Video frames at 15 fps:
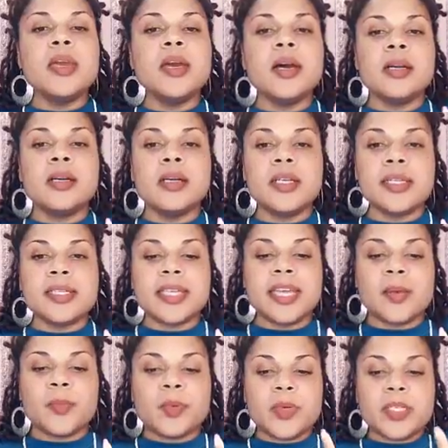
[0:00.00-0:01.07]
a good
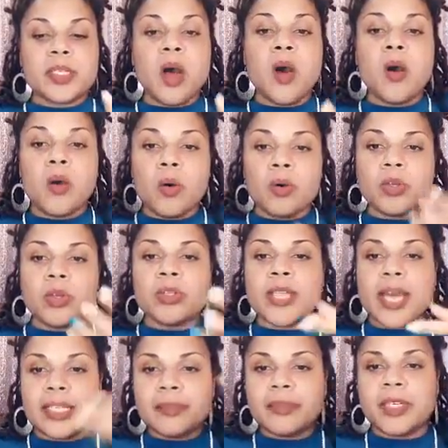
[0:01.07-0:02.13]
example is, oh, you're
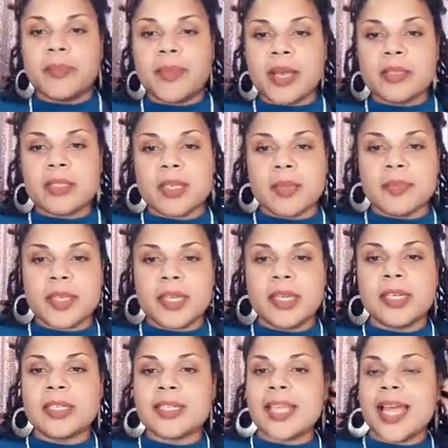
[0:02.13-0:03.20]
telling me about something, and
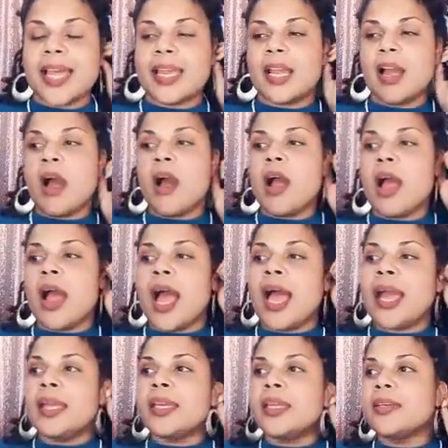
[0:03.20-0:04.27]
it's like,
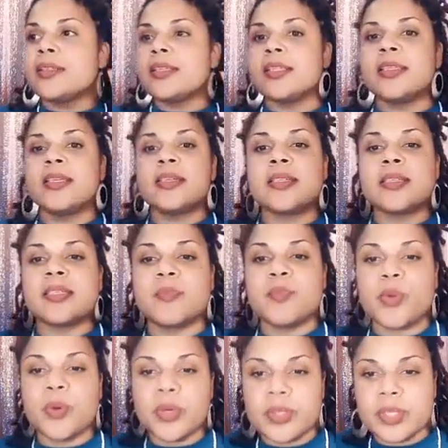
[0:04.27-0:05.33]
I hear that this is
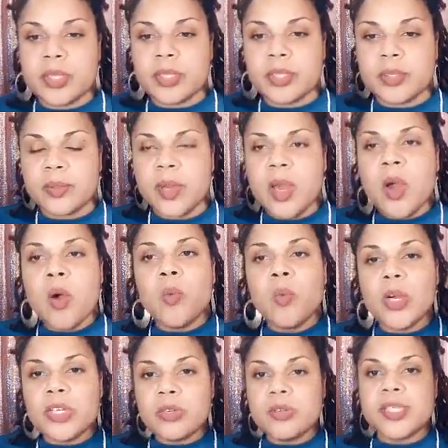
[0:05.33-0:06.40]
important to you.
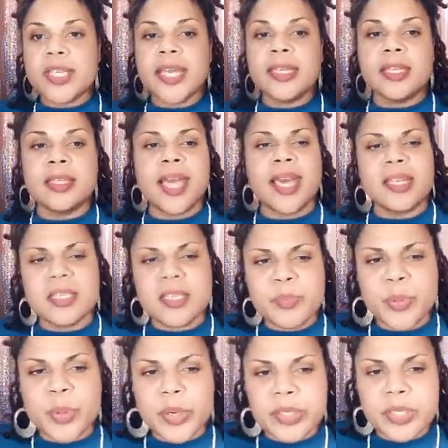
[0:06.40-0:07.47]
Would you say that that is
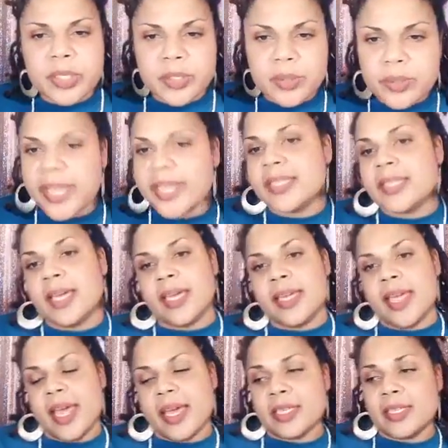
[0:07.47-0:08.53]
important to you? They say
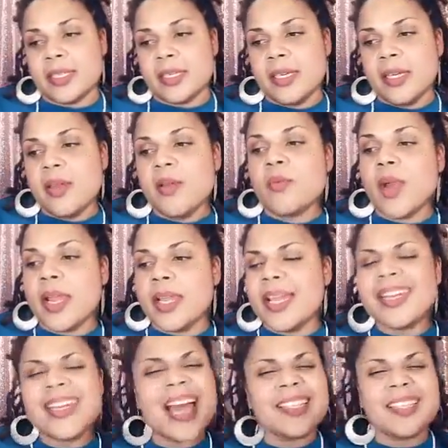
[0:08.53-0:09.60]
yes, right?
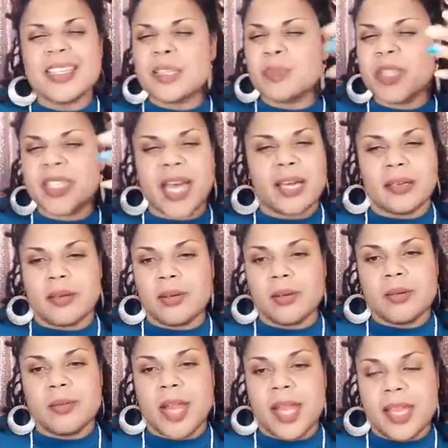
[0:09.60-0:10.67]
And not this methodical,
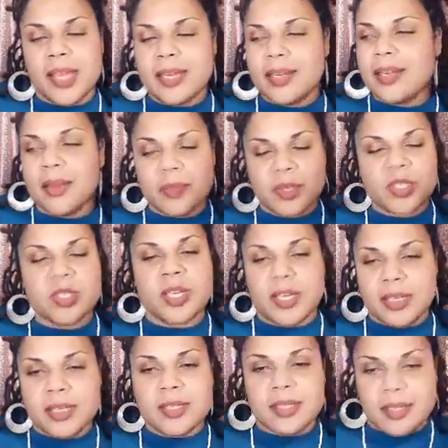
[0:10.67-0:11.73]
right? I'm just saying,
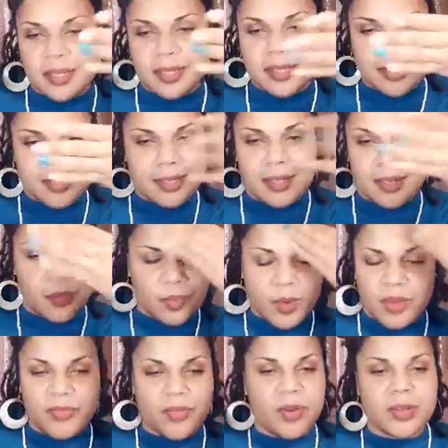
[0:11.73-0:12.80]
this is just a
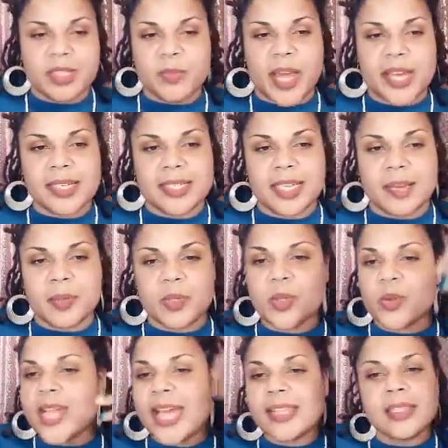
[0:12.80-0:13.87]
rough on-the-spot example. So
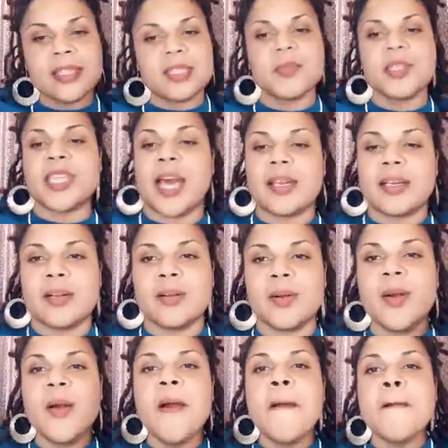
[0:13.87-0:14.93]
not this methodical,
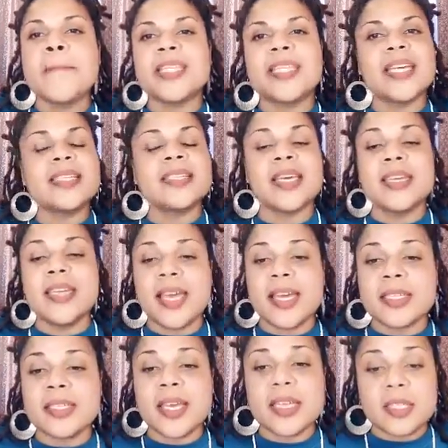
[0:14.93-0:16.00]
but they say,
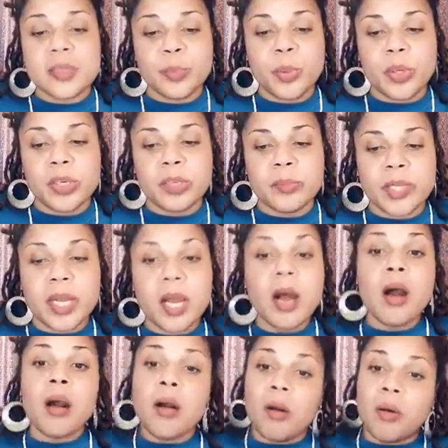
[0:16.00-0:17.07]
yes, that's important to me.
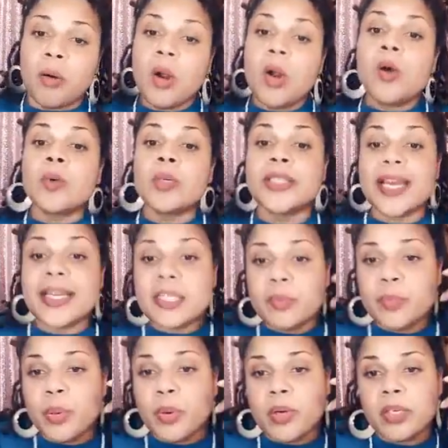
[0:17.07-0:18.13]
Oh, well, that's
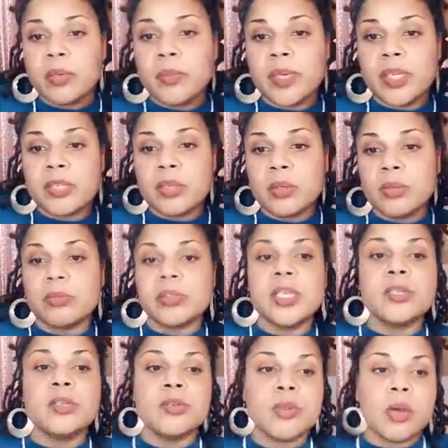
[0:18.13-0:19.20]
important to me too.
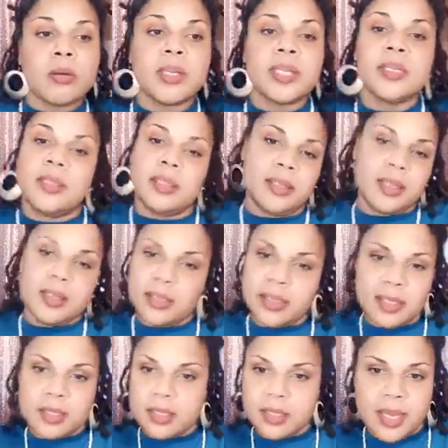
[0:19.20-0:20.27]
Did you know that
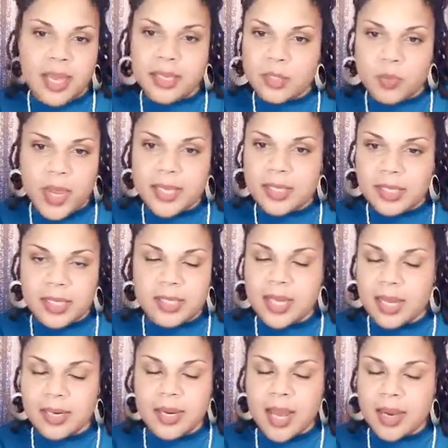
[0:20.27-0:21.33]
this XYZ,
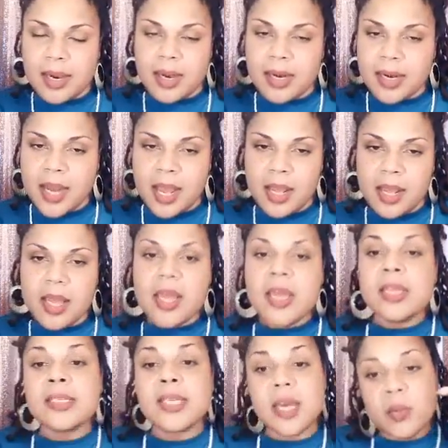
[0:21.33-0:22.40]
da da da da da?
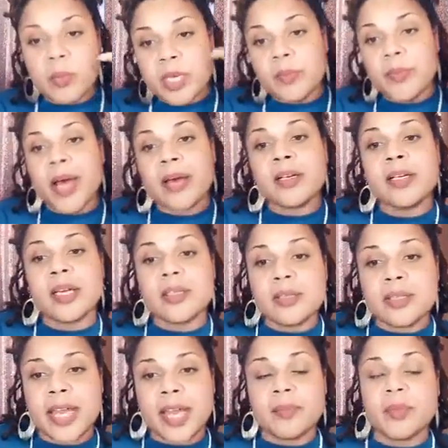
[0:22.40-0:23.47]
Tell me about another
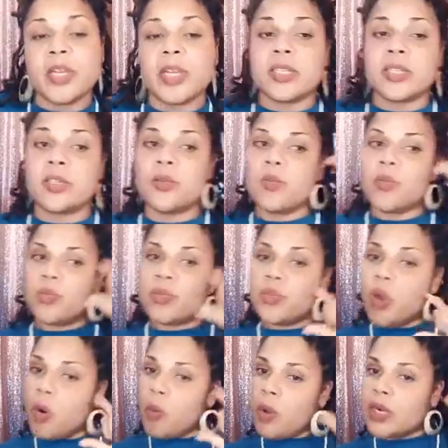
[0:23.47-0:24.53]
time, because you
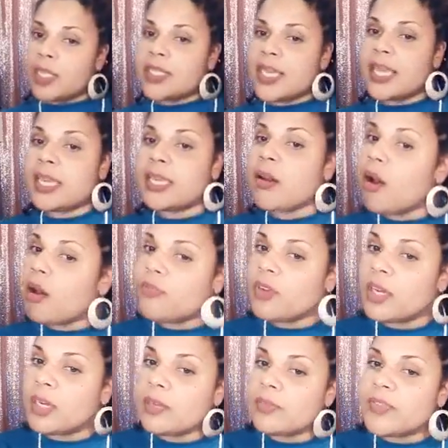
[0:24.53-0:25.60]
don't want to take it off
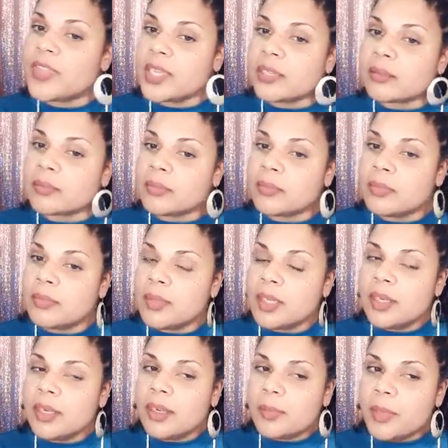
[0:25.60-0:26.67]
of them
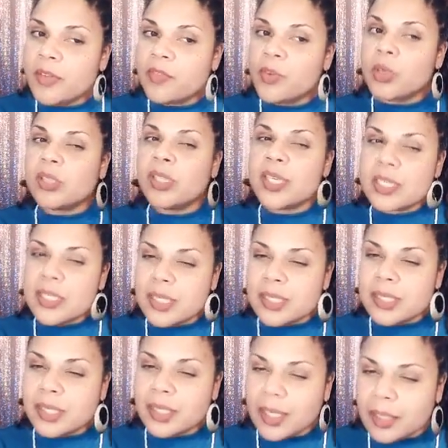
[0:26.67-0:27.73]
if you're listening
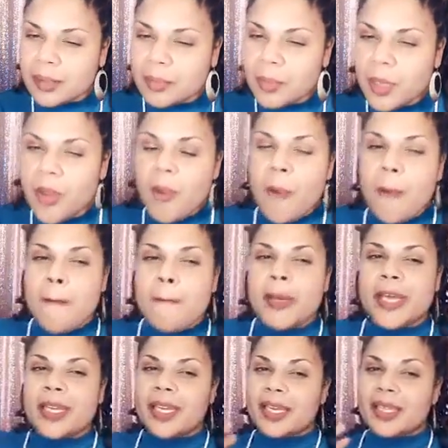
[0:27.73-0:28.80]
to them.
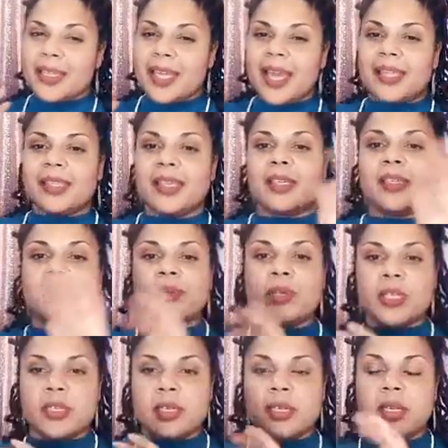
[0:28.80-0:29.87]
But in that, then you
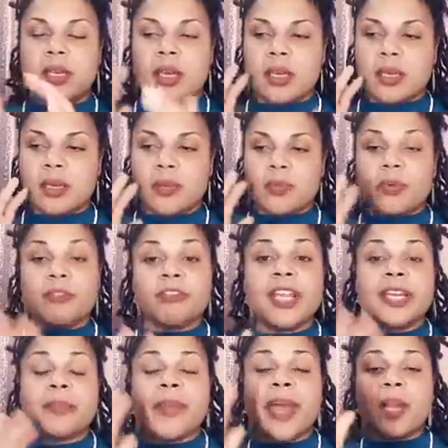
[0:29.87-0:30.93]
can
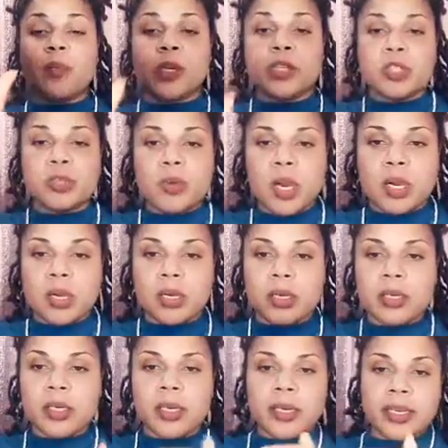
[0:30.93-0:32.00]
reflect back what you
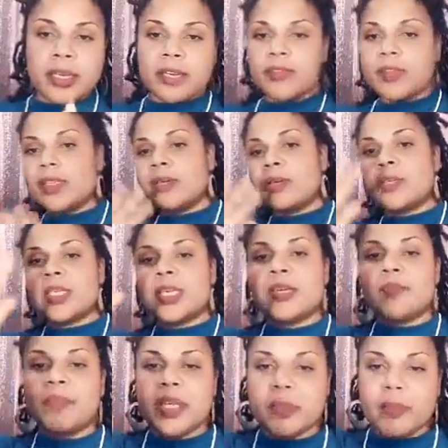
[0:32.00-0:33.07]
heard, give a little
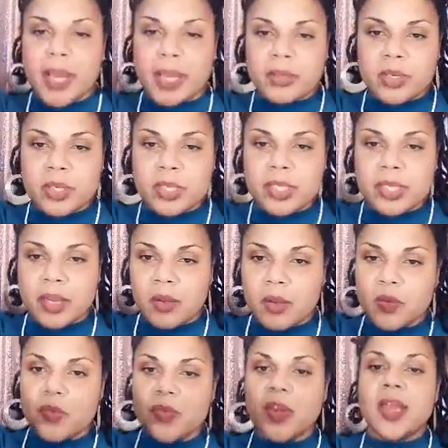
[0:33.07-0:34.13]
tidbit about
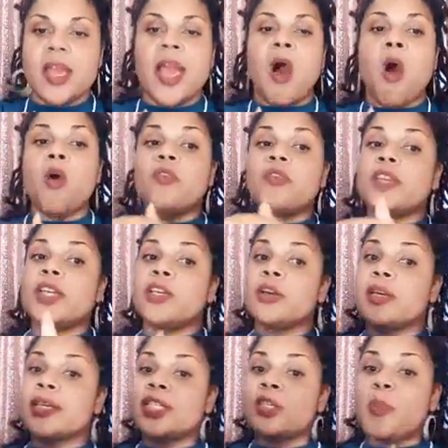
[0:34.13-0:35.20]
yourself. Hopefully
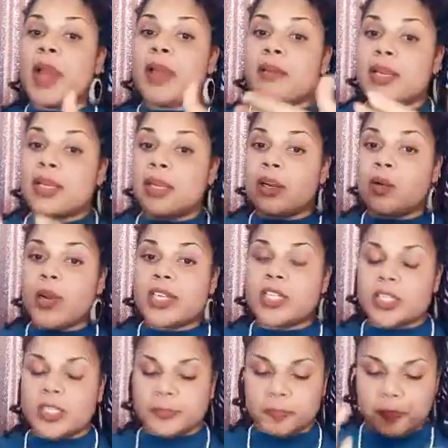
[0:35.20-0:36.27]
you're inspiring a
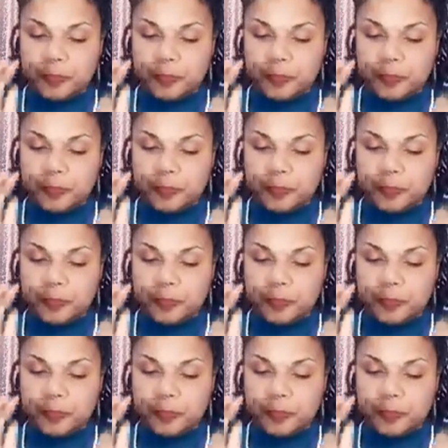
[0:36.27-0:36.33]
question.